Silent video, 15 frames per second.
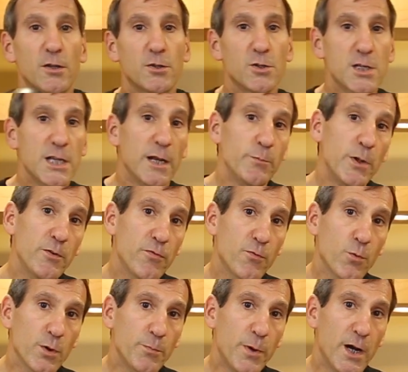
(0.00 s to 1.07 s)
there's going to be
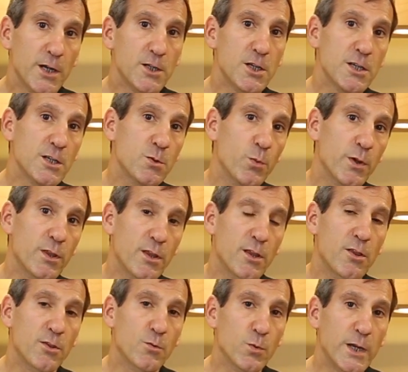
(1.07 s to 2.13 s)
4 punches with the
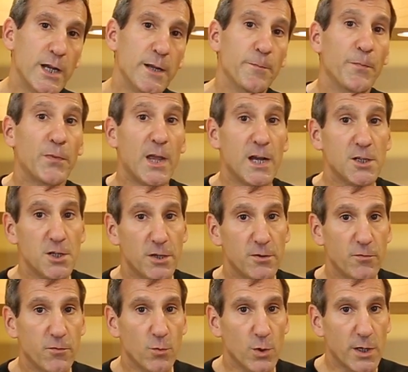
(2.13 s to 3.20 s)

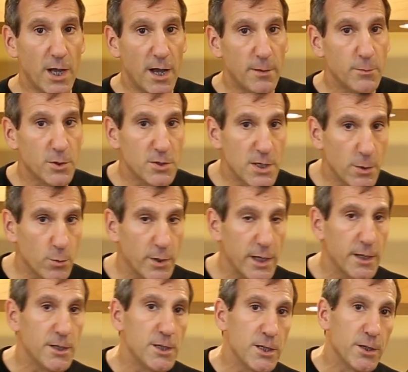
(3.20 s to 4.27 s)
4 combos that we're
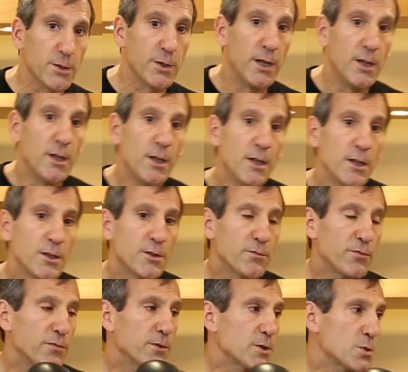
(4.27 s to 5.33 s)
going to do. The
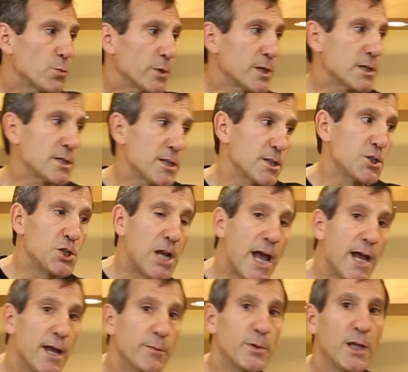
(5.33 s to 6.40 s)
first one is the
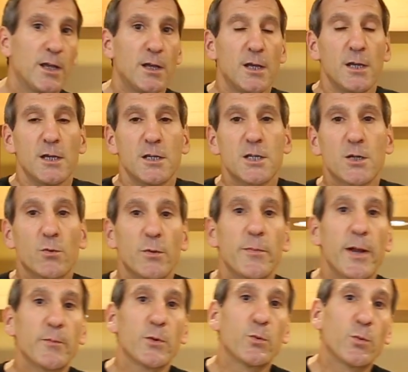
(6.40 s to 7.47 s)
jab. So
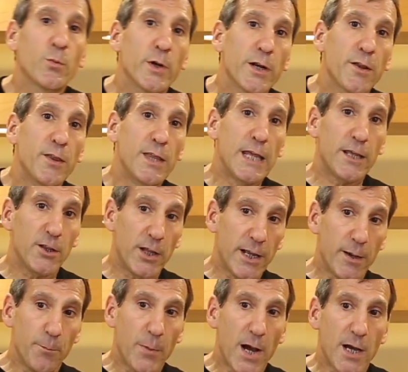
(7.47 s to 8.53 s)
remember, we want to think like
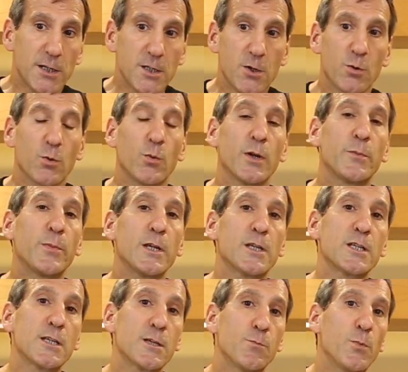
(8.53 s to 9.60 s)
a boxer. We want to be
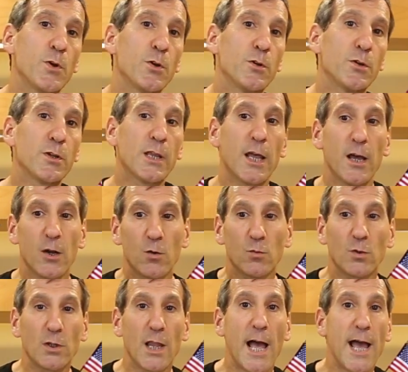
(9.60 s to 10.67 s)
smooth,
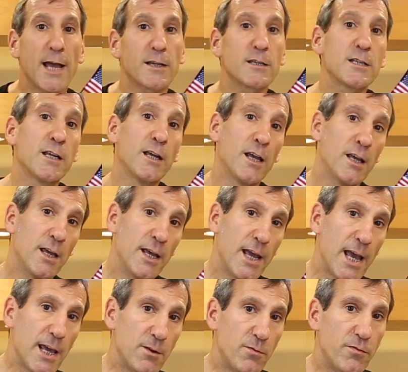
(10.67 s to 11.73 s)
relaxed,
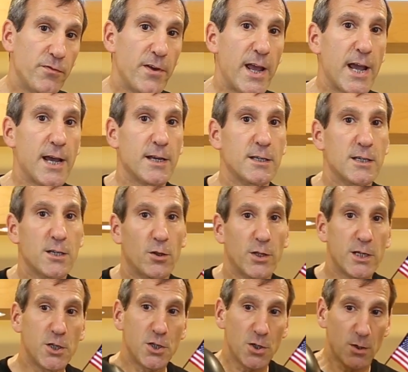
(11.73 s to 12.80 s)
and fast. So
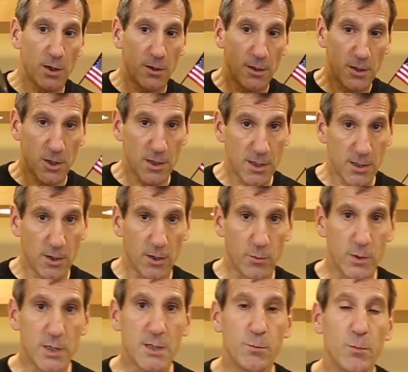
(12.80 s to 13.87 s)
let's just start
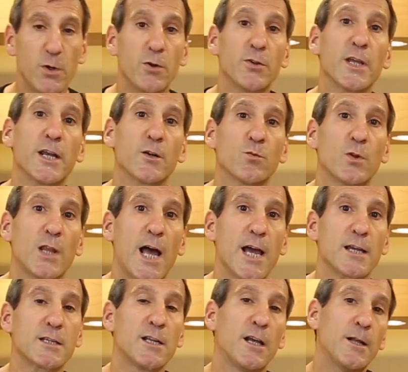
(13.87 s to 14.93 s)
with smooth and
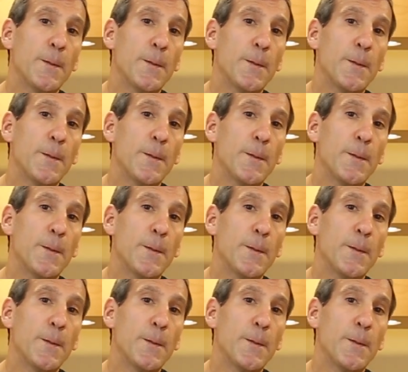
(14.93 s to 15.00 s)
relaxed,